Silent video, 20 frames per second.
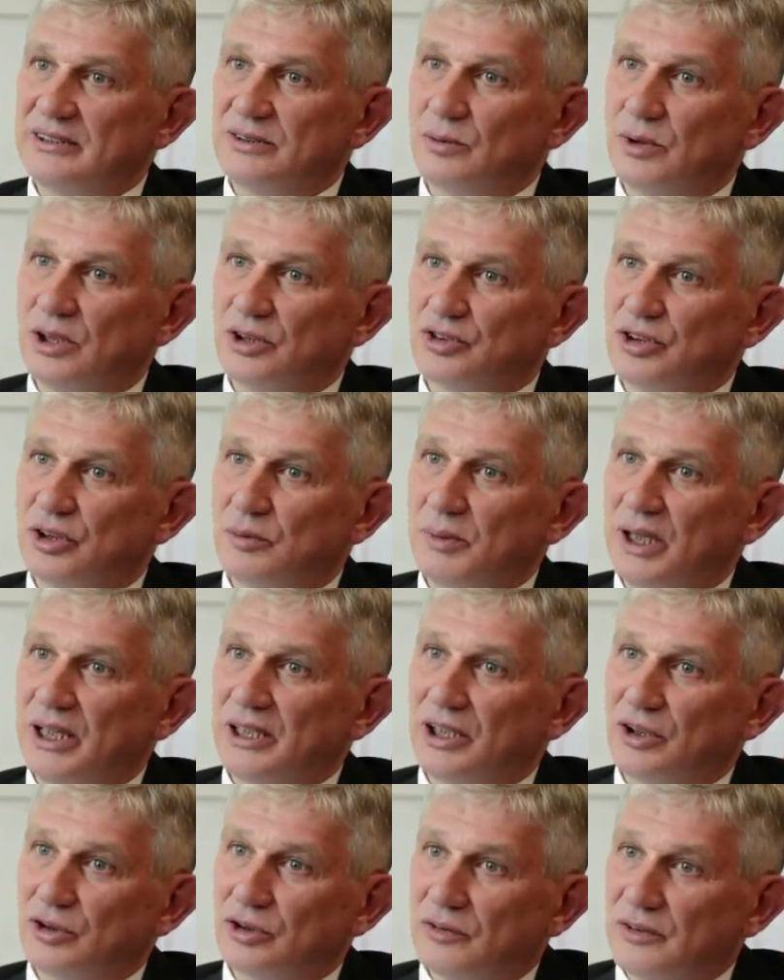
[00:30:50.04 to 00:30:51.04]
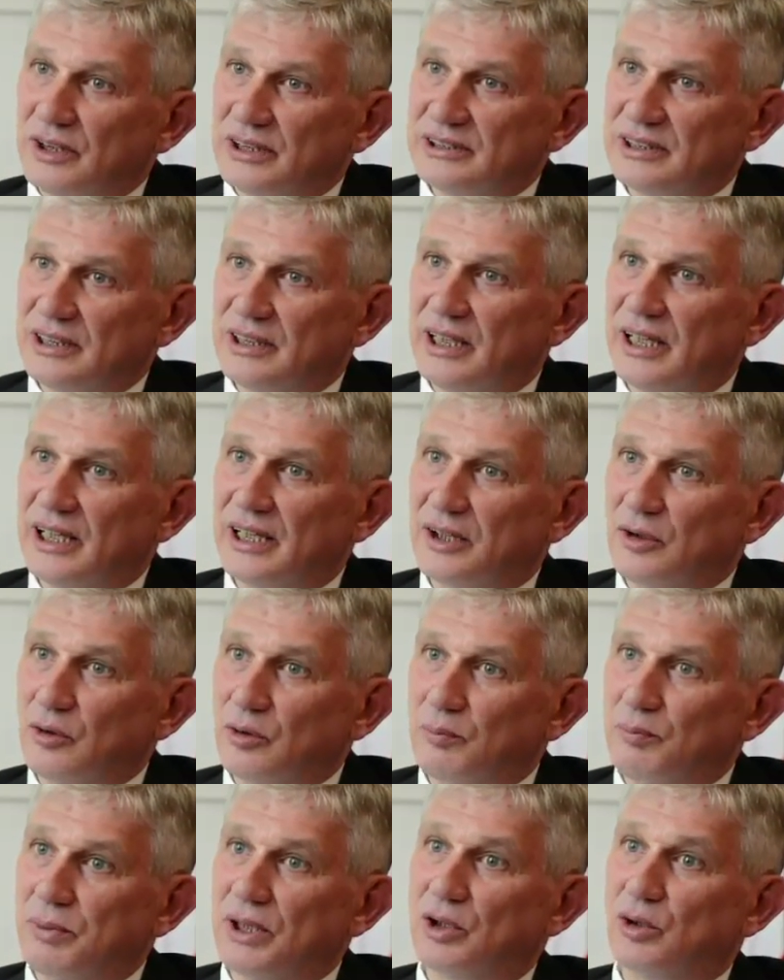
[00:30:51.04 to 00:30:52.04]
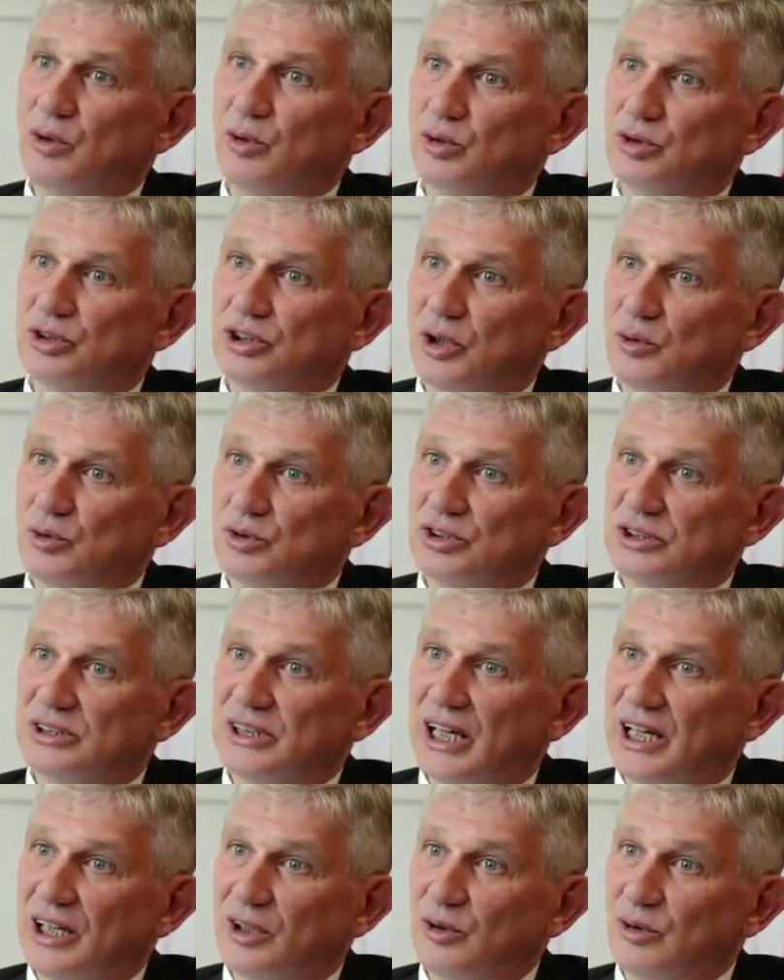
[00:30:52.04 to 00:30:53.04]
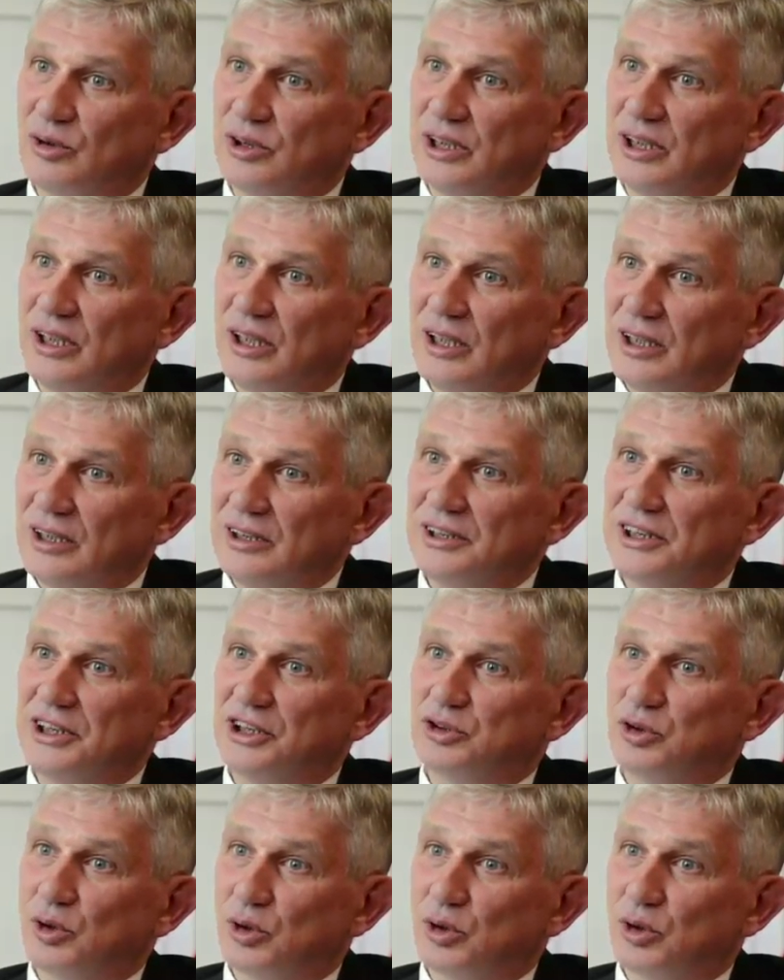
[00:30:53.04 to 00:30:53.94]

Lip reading: German theater. Just think of Bertolt Brecht.